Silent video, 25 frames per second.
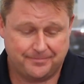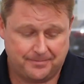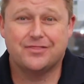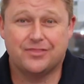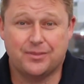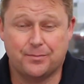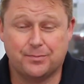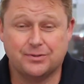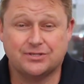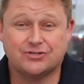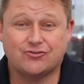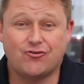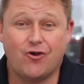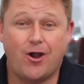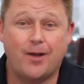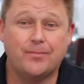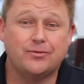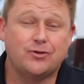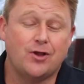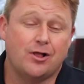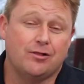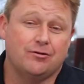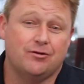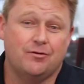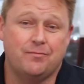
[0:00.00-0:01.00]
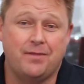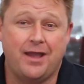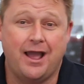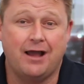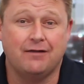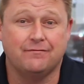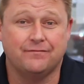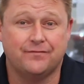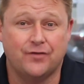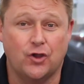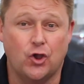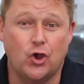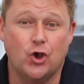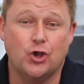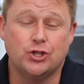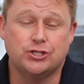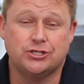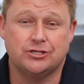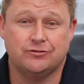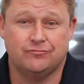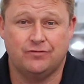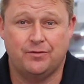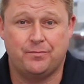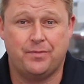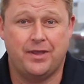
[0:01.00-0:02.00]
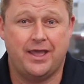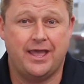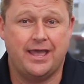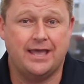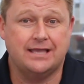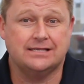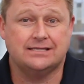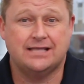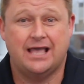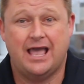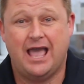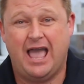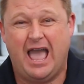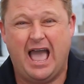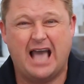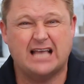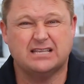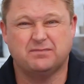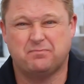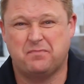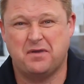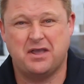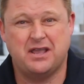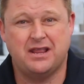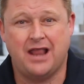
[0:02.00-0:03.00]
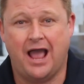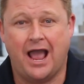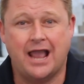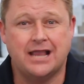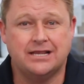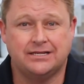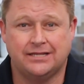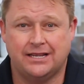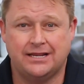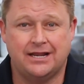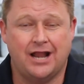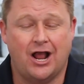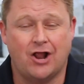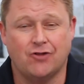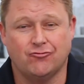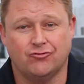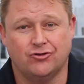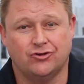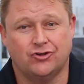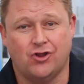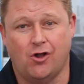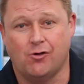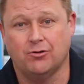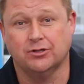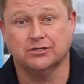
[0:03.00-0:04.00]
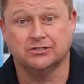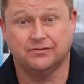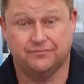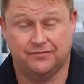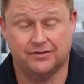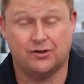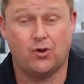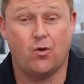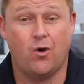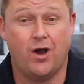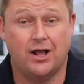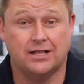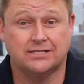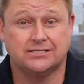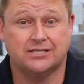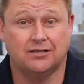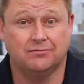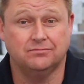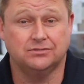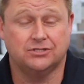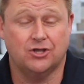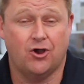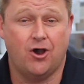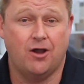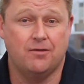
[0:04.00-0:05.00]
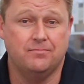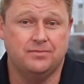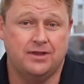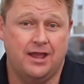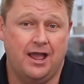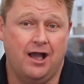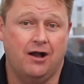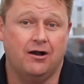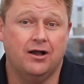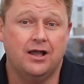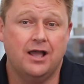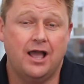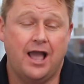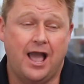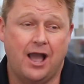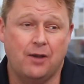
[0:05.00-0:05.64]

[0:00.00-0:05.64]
The prescribed dollar amount for urgent repairs has been $1,800 for quite some time now,